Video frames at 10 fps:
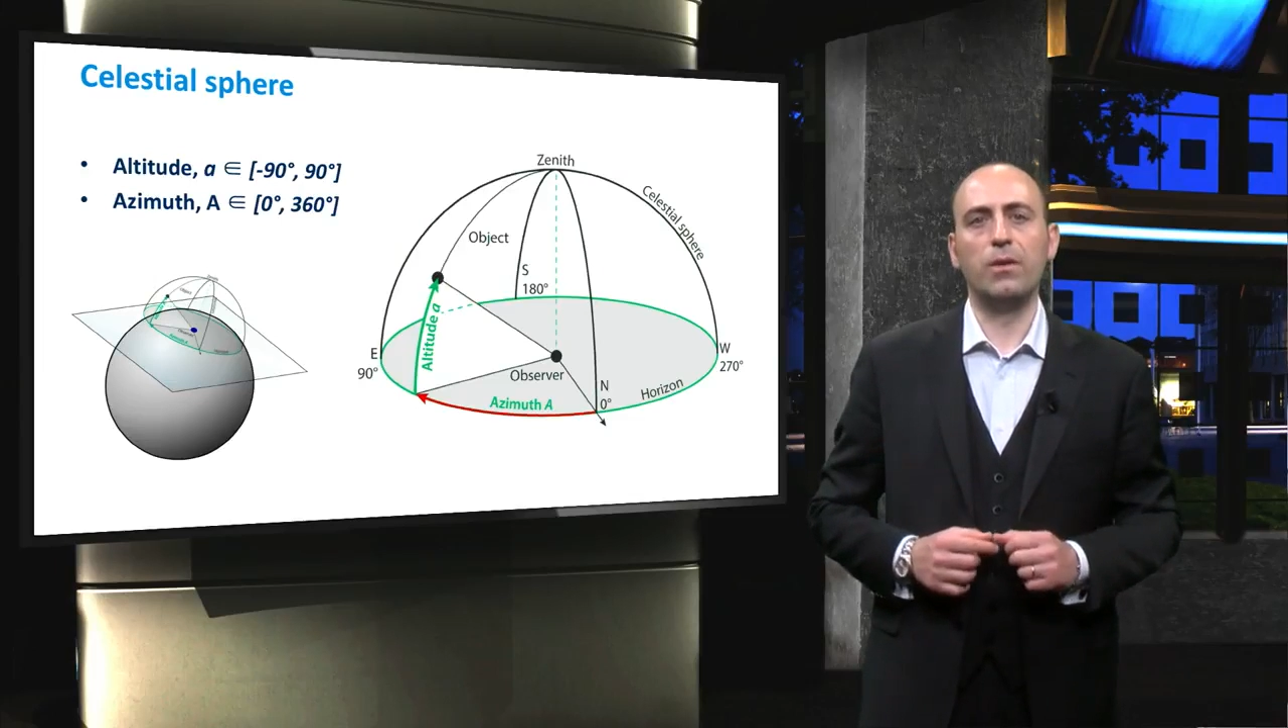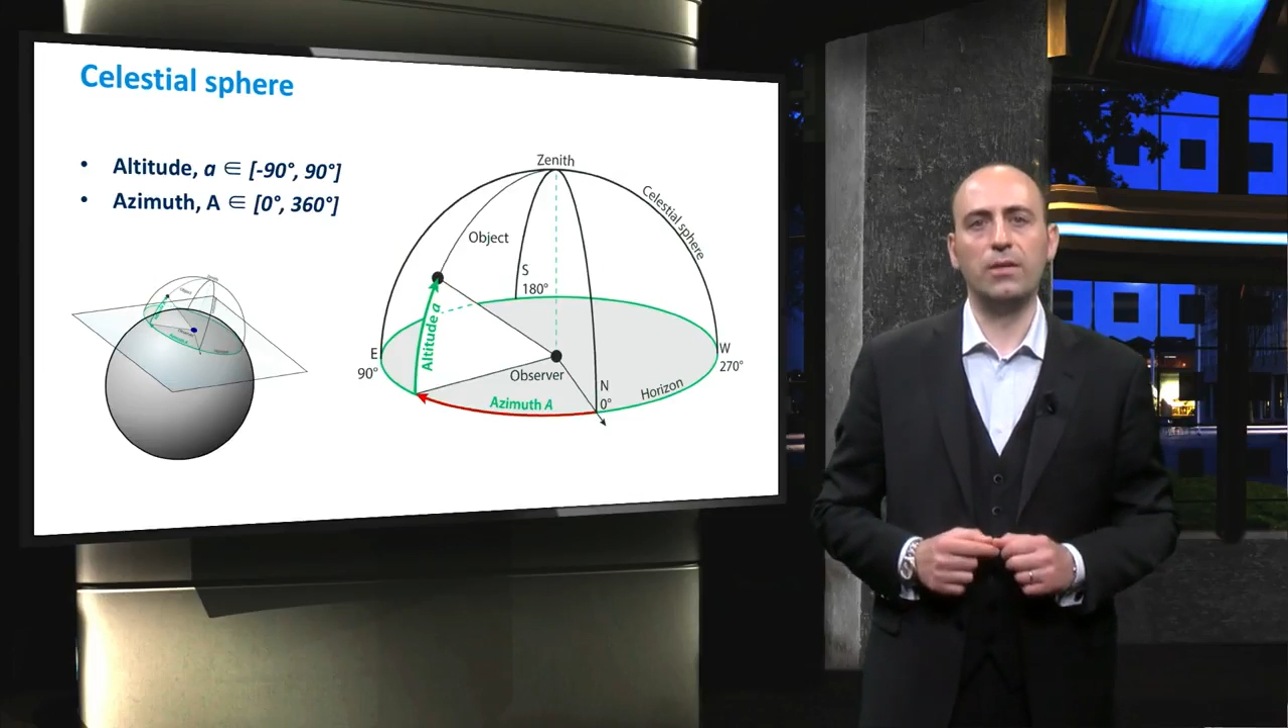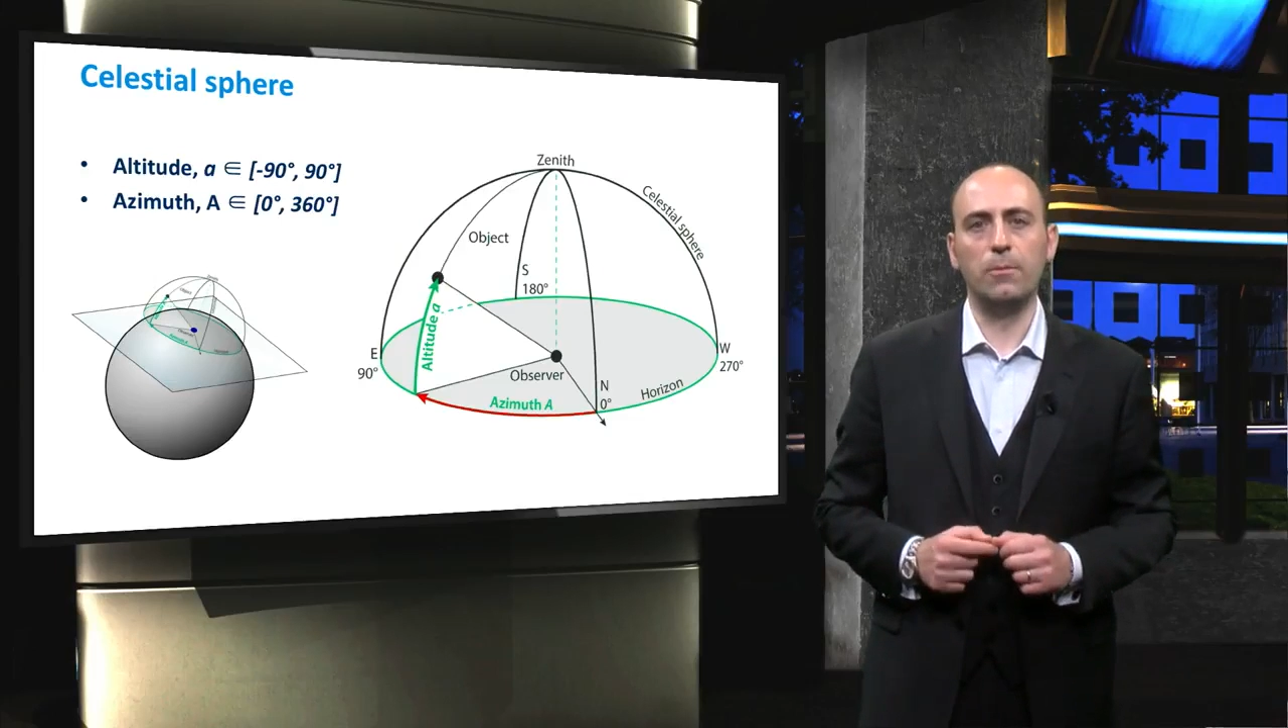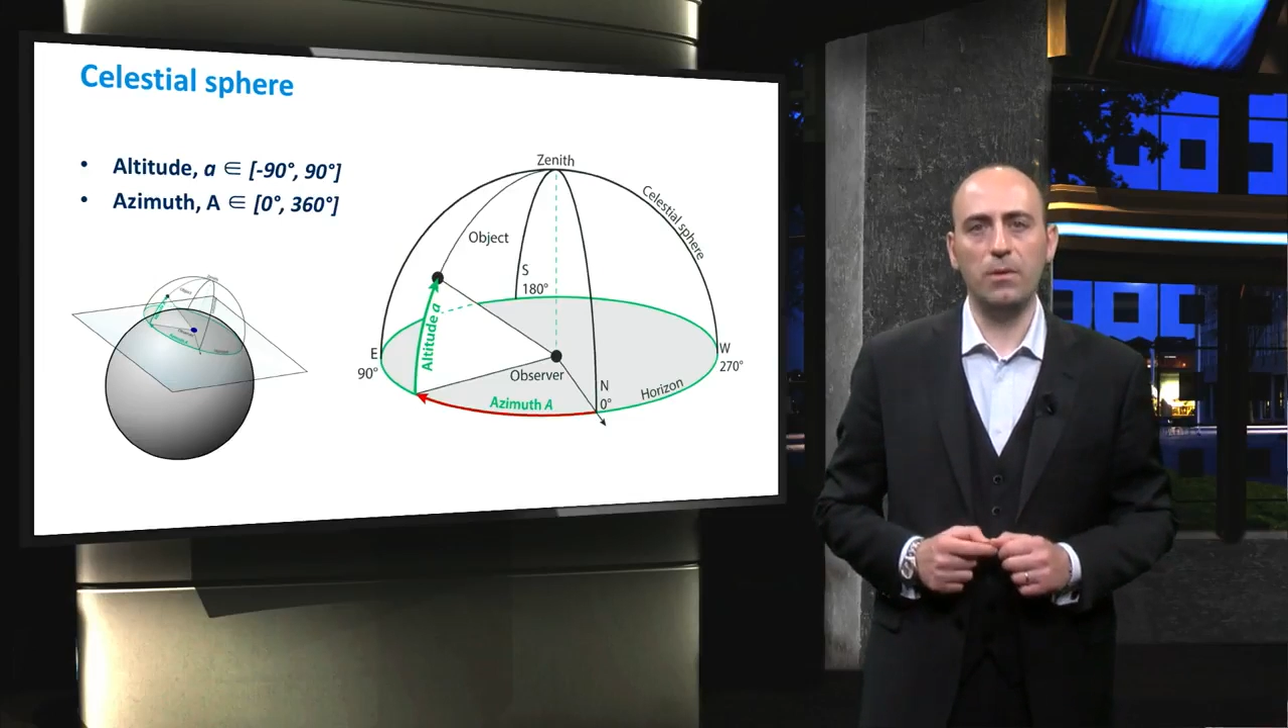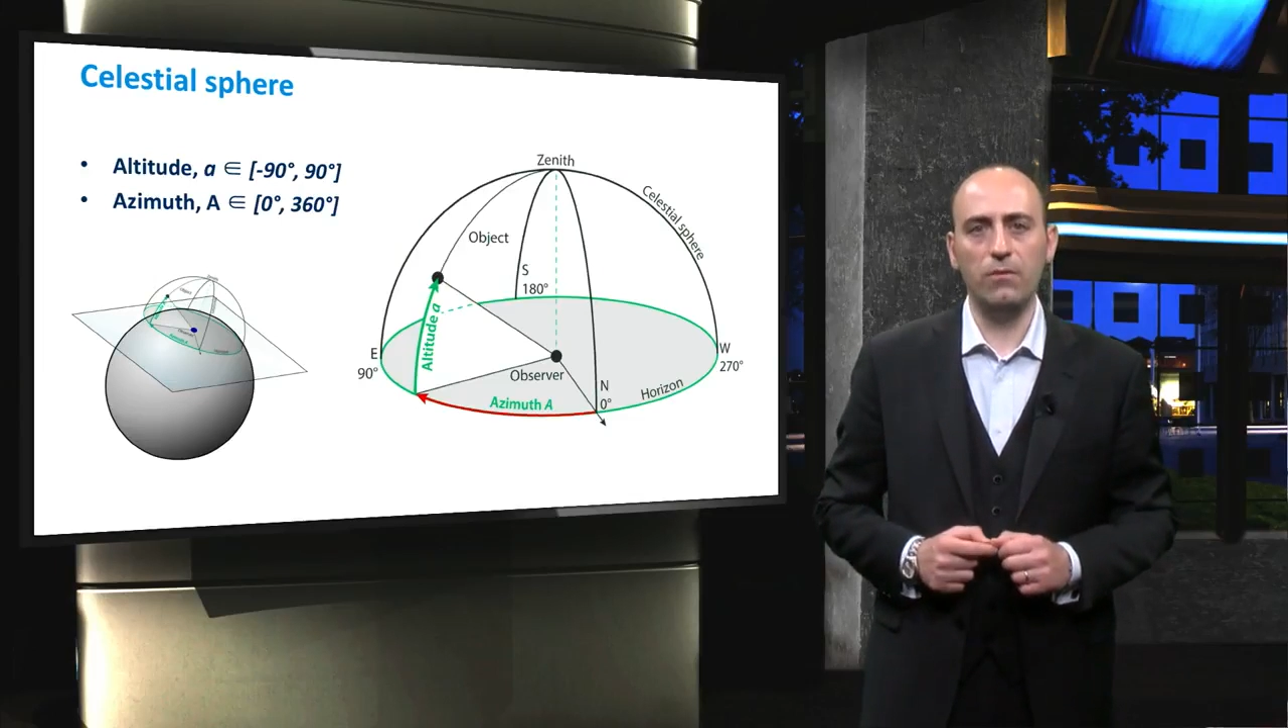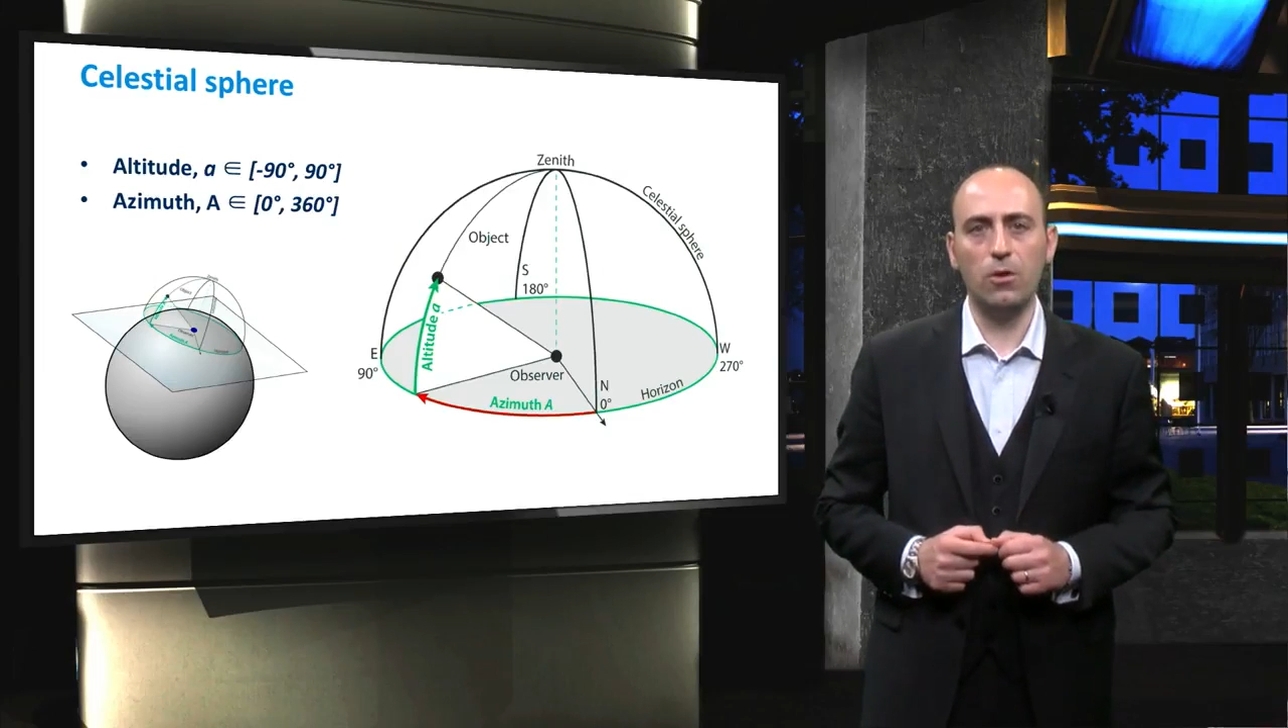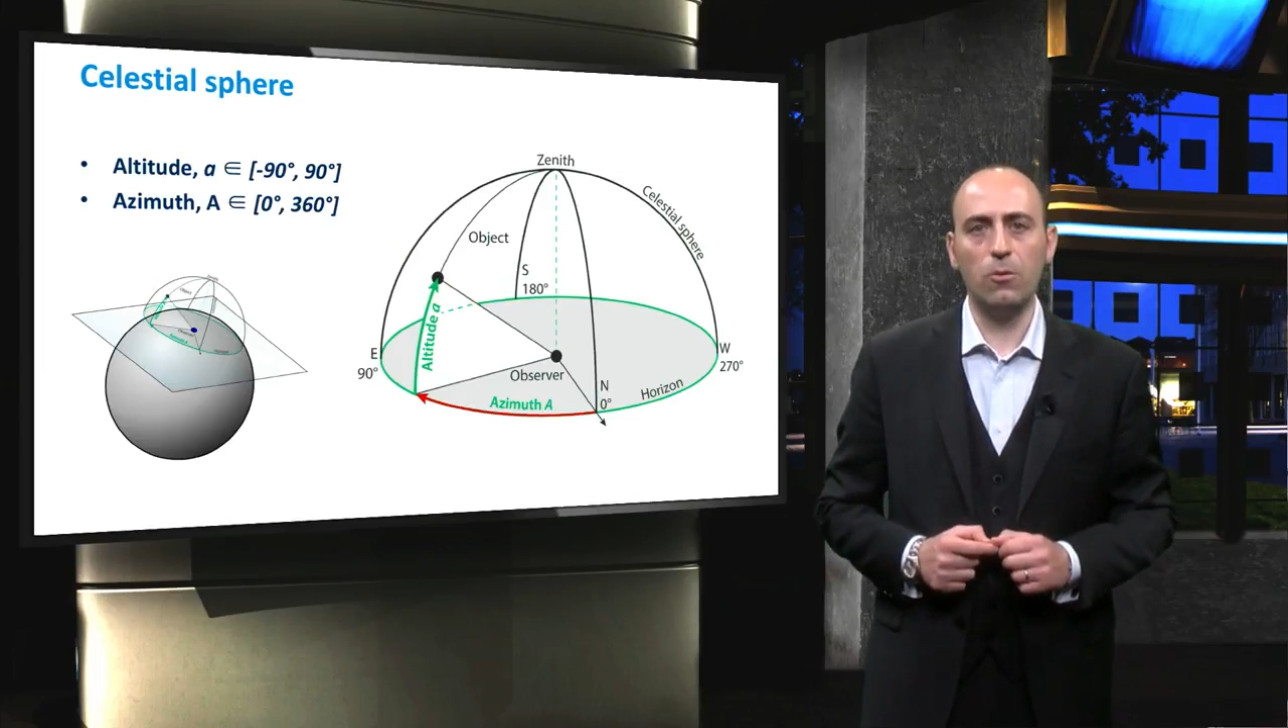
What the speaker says: by the PV